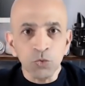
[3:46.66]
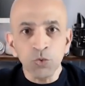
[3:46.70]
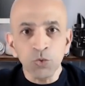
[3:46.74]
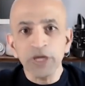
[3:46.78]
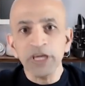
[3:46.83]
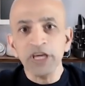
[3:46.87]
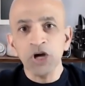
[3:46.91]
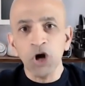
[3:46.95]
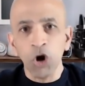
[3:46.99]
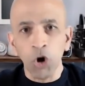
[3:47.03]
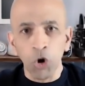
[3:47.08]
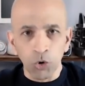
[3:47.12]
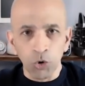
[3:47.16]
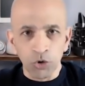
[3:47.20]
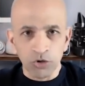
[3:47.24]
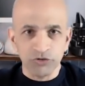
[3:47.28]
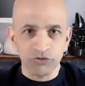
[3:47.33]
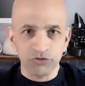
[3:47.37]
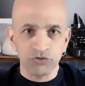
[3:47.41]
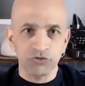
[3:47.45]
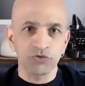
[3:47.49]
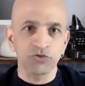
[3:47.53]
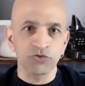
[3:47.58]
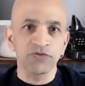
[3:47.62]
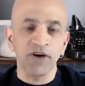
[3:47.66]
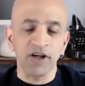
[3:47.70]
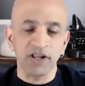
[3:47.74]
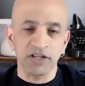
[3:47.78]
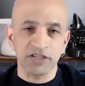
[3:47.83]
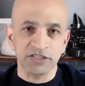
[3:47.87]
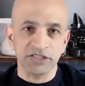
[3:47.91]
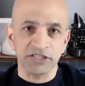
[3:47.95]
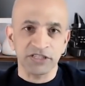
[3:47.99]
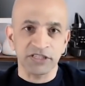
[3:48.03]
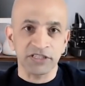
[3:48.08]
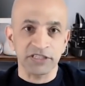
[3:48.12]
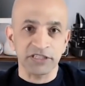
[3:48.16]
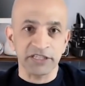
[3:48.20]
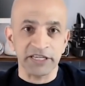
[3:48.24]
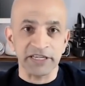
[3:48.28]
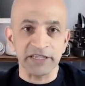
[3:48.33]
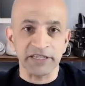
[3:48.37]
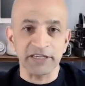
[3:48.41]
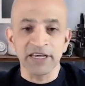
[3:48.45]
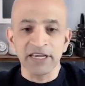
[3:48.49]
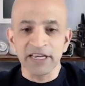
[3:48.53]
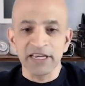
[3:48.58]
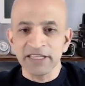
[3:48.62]
we hold through
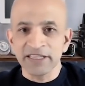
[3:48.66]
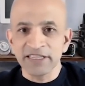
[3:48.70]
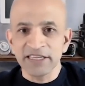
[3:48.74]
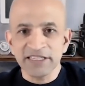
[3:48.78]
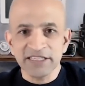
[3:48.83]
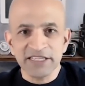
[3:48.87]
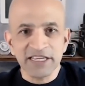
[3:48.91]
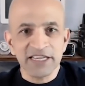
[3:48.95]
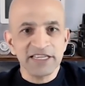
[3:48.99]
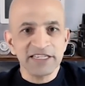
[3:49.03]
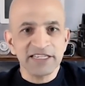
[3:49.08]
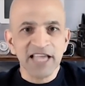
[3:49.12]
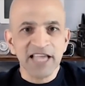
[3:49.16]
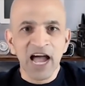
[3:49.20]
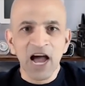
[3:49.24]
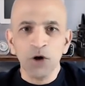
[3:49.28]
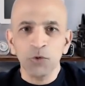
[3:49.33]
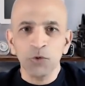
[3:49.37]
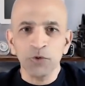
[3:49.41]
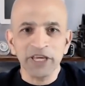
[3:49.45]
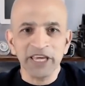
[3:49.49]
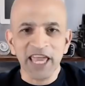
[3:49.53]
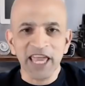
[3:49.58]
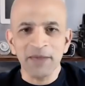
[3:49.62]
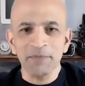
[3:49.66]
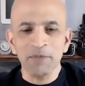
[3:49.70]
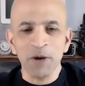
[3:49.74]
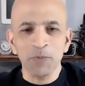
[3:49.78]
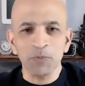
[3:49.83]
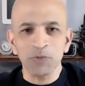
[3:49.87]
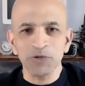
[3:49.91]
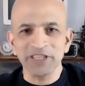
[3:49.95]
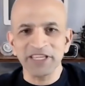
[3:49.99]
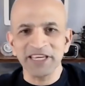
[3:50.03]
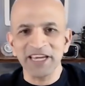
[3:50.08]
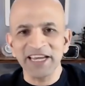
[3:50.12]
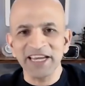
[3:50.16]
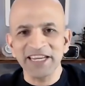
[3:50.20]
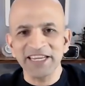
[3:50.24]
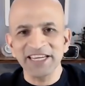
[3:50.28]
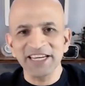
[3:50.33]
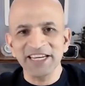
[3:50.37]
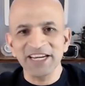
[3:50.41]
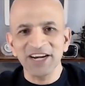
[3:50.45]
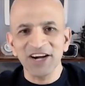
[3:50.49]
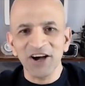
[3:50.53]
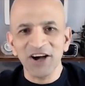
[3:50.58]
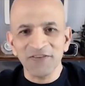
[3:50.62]
volatility. This is how we came up with the
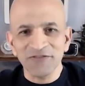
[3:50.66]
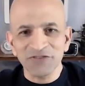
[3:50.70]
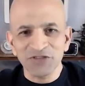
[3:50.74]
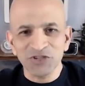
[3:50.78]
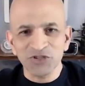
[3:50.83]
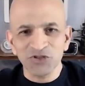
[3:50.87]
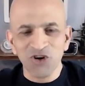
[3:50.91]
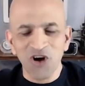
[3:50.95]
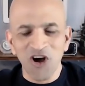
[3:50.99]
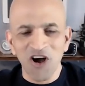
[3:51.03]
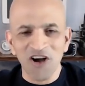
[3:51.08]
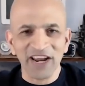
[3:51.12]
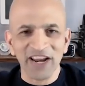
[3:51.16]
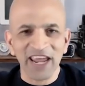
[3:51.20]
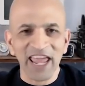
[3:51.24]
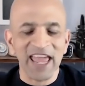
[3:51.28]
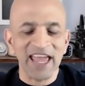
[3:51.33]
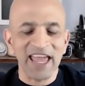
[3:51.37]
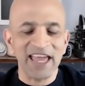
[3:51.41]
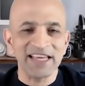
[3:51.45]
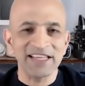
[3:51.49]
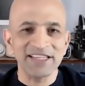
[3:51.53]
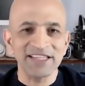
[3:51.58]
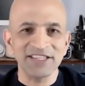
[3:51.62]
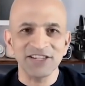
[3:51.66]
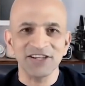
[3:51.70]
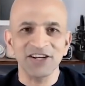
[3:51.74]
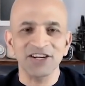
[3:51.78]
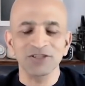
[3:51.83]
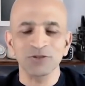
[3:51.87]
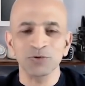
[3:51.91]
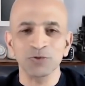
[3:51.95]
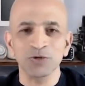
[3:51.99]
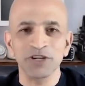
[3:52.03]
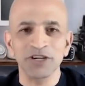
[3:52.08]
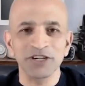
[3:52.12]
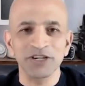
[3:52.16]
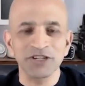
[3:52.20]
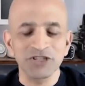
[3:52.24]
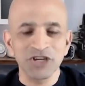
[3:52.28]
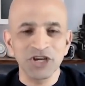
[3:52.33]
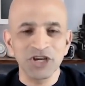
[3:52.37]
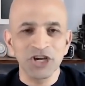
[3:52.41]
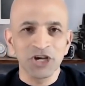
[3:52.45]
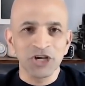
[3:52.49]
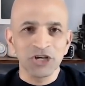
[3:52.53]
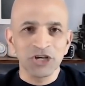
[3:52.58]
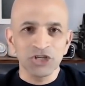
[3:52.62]
idea of strong hands. In other words,
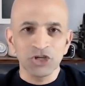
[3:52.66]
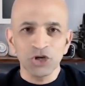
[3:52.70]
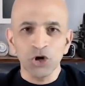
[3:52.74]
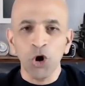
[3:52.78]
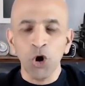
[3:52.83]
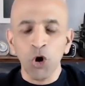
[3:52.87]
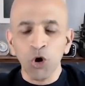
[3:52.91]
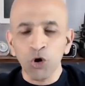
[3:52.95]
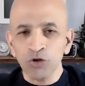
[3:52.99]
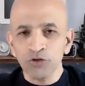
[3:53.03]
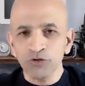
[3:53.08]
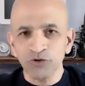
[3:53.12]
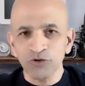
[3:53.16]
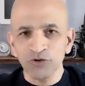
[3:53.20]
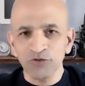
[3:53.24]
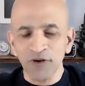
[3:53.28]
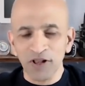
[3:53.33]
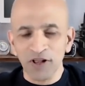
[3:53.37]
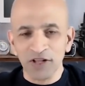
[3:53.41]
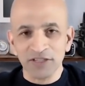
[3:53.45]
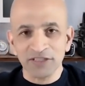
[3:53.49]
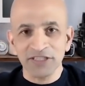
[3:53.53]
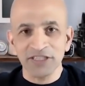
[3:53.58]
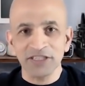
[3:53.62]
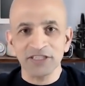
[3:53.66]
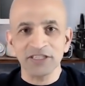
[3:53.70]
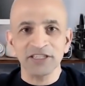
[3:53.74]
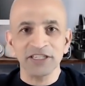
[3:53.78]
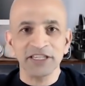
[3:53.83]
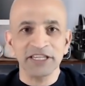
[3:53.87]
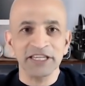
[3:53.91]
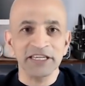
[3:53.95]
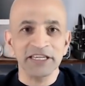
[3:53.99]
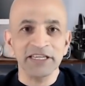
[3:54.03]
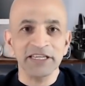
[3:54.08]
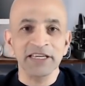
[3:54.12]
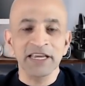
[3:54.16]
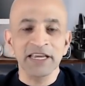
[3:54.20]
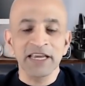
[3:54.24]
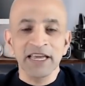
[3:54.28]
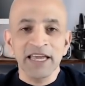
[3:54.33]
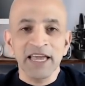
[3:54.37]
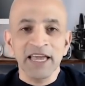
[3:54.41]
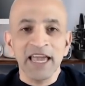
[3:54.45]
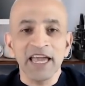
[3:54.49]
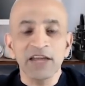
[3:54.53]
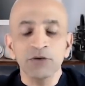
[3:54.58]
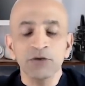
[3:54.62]
you hold through volatility
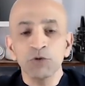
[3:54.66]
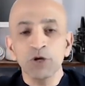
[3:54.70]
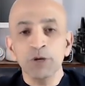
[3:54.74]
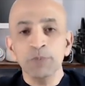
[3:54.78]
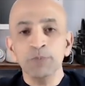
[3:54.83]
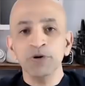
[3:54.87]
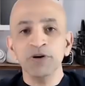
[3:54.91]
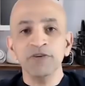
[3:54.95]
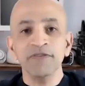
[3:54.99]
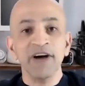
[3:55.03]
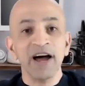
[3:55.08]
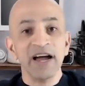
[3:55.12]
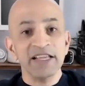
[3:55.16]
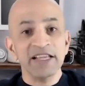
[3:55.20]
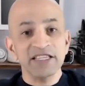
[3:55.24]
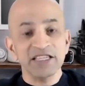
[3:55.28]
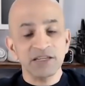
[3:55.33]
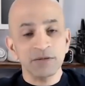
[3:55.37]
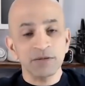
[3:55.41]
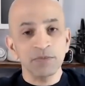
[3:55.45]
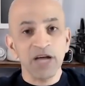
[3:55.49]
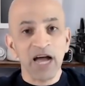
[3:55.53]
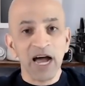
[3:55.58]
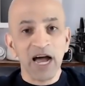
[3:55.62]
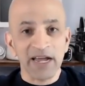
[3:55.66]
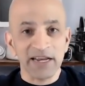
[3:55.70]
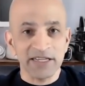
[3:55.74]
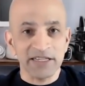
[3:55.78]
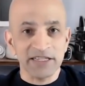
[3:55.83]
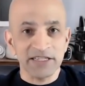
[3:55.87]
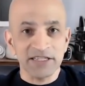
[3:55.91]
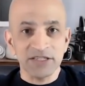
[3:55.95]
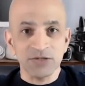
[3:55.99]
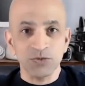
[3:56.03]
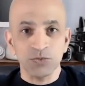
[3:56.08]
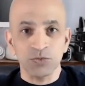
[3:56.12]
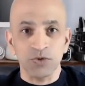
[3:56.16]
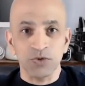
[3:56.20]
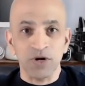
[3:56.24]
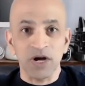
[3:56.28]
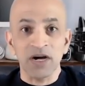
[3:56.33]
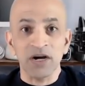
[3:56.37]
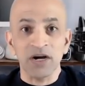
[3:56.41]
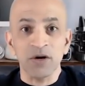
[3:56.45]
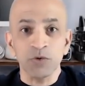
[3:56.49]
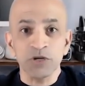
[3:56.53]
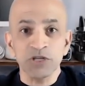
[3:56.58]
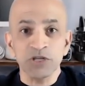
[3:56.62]
and we provide some guidance,
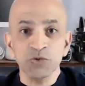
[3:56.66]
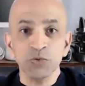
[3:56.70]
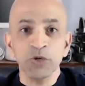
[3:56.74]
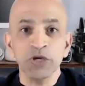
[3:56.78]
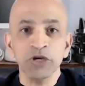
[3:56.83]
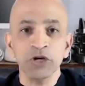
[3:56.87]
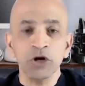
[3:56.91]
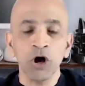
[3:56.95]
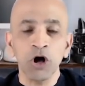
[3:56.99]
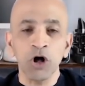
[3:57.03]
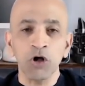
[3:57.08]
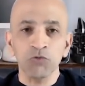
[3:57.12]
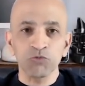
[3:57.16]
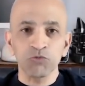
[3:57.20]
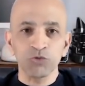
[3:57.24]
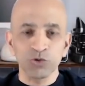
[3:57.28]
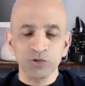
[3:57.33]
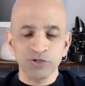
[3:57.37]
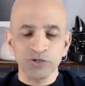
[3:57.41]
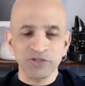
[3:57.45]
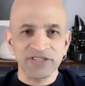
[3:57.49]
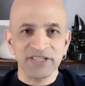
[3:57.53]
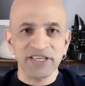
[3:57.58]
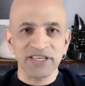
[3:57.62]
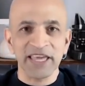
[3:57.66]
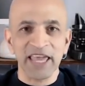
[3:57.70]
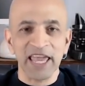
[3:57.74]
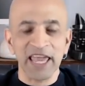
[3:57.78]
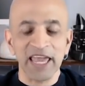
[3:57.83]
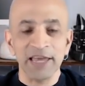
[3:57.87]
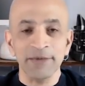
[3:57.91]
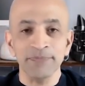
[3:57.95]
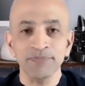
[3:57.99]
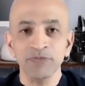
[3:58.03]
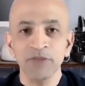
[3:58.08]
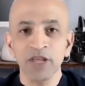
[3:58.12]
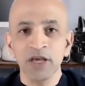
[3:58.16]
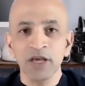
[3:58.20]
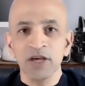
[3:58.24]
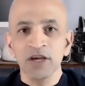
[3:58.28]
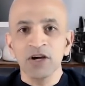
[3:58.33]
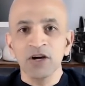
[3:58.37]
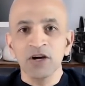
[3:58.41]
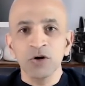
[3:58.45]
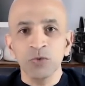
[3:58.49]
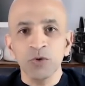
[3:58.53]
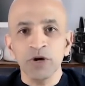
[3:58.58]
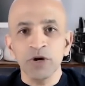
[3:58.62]
which we call rules of the game,
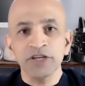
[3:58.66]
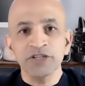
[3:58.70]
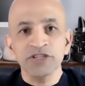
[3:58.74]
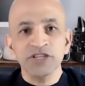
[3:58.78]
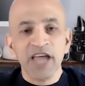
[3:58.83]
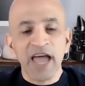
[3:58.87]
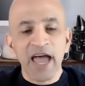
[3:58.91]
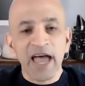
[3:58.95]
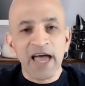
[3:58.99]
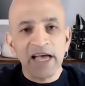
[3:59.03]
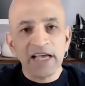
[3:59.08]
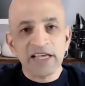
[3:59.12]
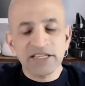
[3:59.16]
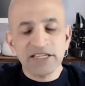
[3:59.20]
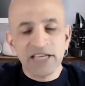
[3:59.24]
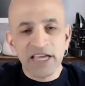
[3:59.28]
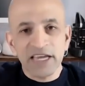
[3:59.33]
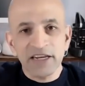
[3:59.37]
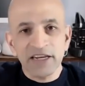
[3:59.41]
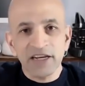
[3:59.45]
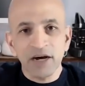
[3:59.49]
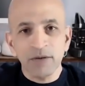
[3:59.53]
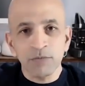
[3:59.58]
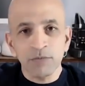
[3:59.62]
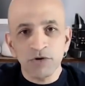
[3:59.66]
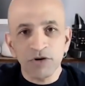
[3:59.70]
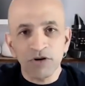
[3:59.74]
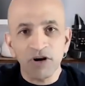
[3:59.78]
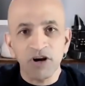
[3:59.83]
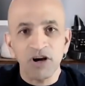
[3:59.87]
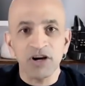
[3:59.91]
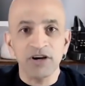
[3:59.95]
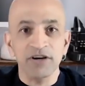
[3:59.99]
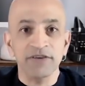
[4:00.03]
which has a number